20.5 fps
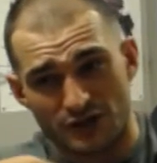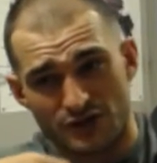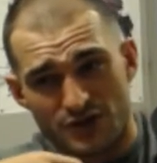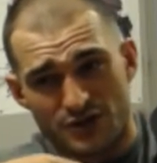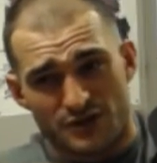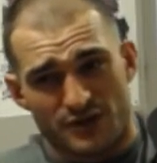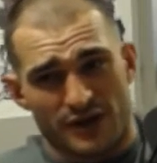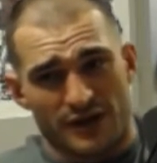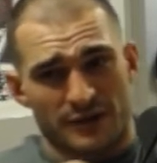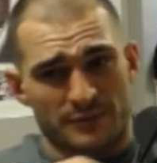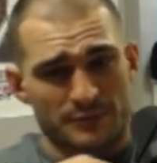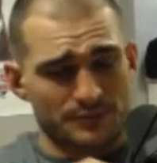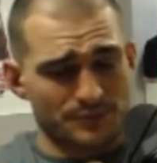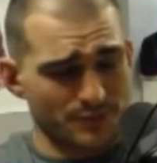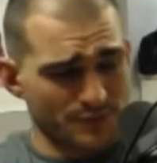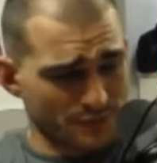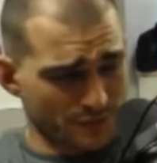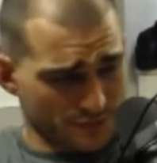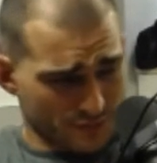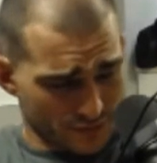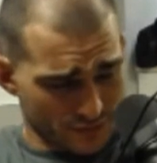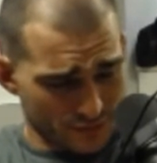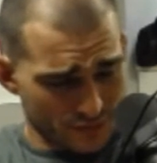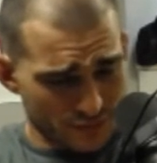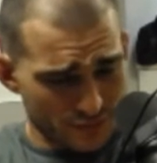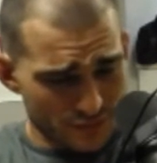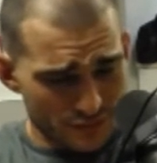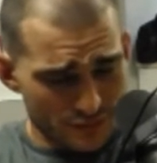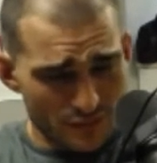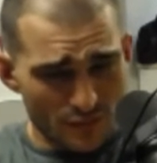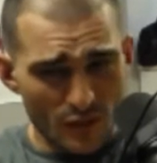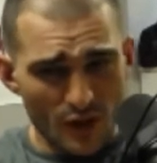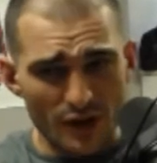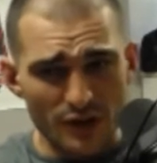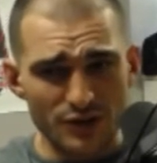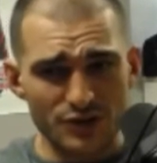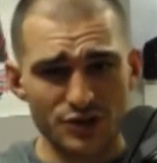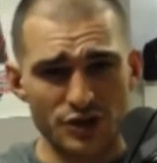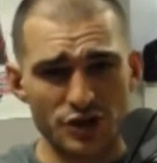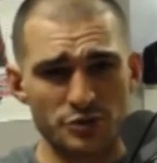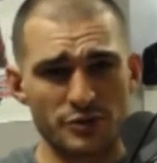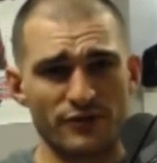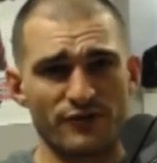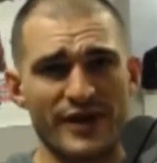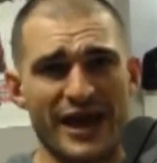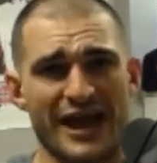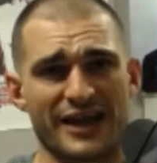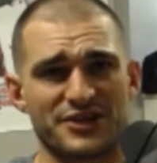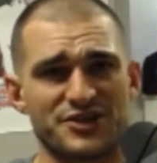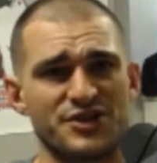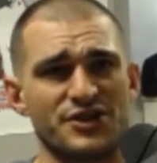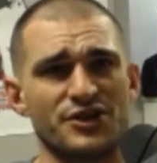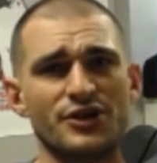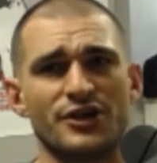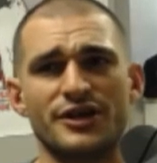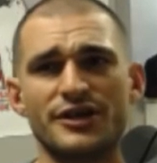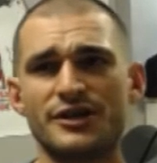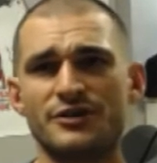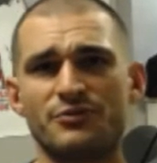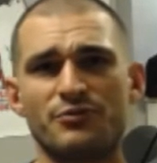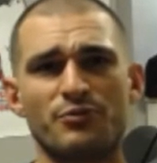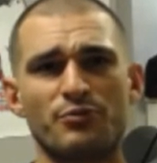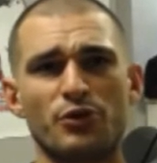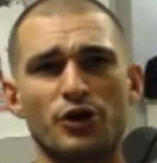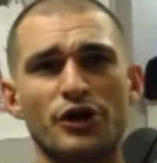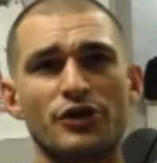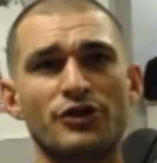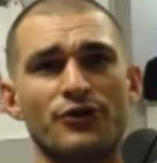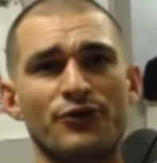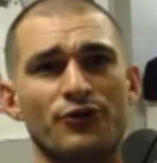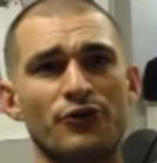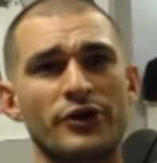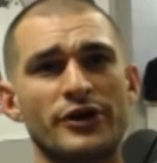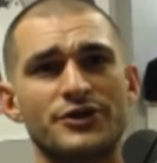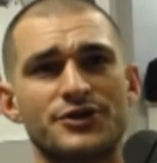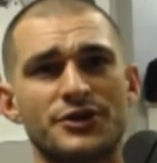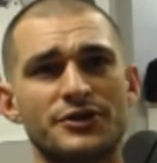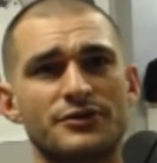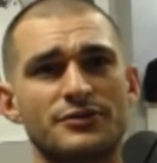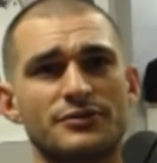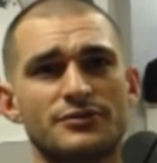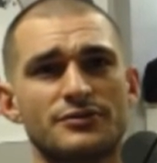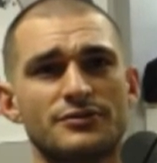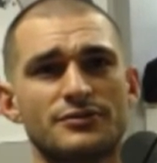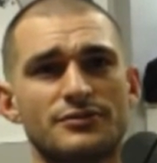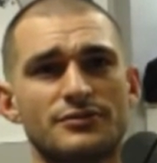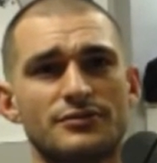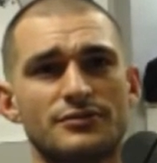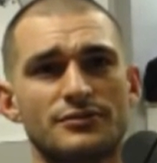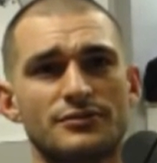I'll just vac seal it and put it in the freezer,